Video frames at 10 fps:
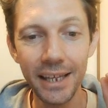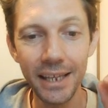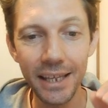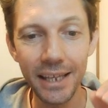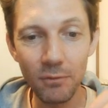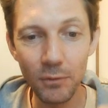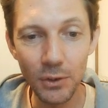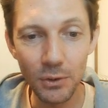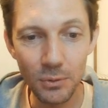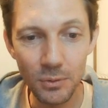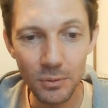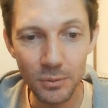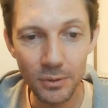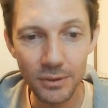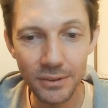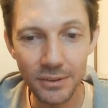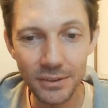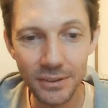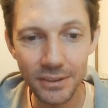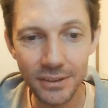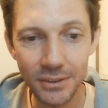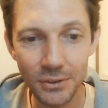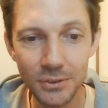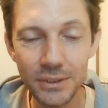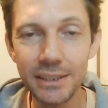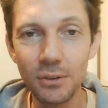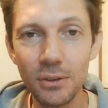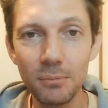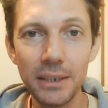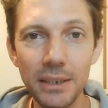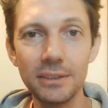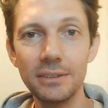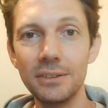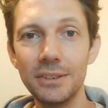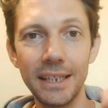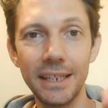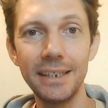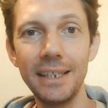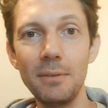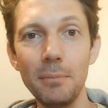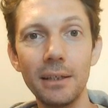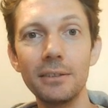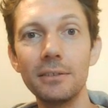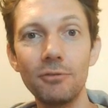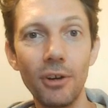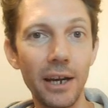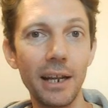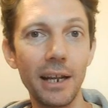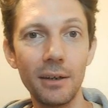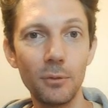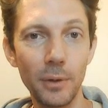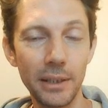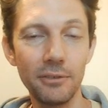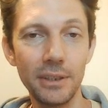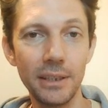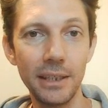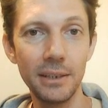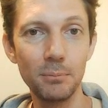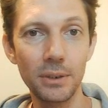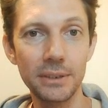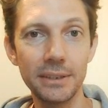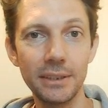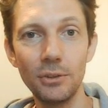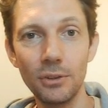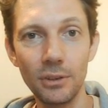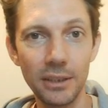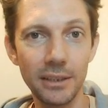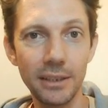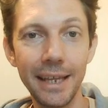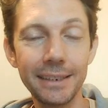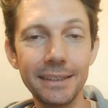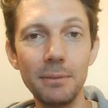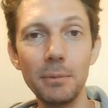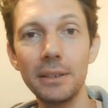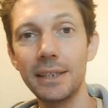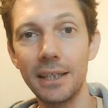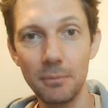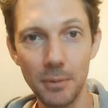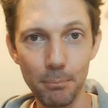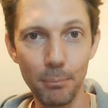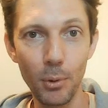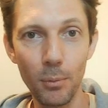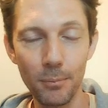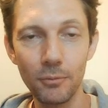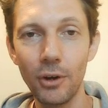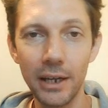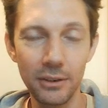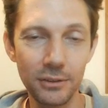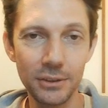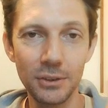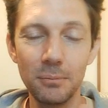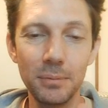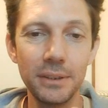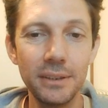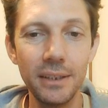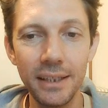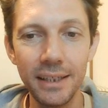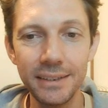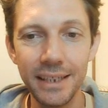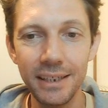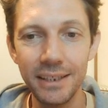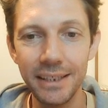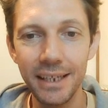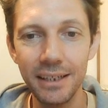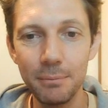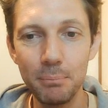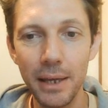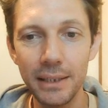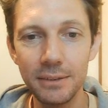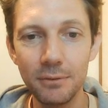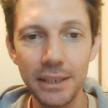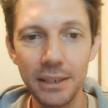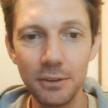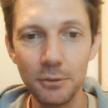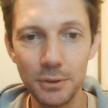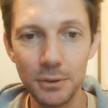if you use this automation to send an email right when they're in their inbox, your next email is gonna be boom, right on top, and that's how you get massive click-throughs.